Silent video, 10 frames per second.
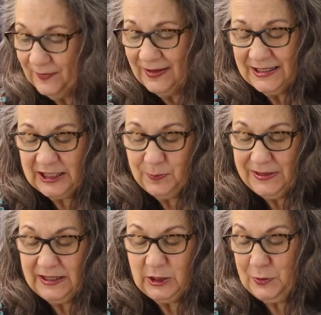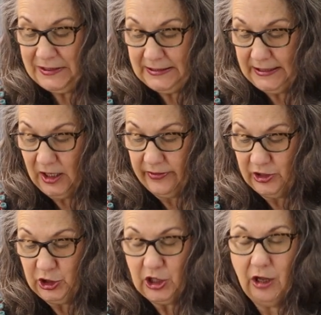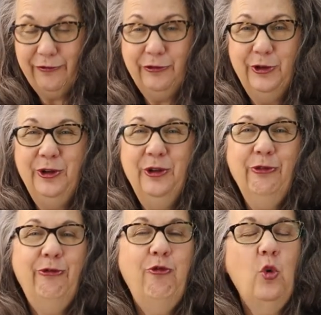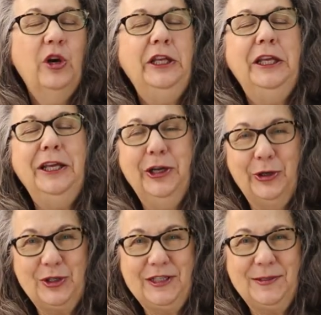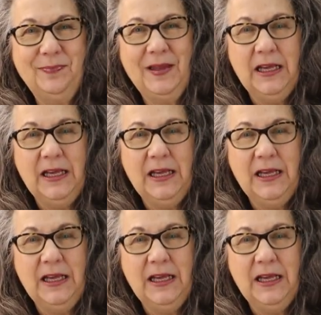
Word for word: This, has been, this was sitting on the shelf for years.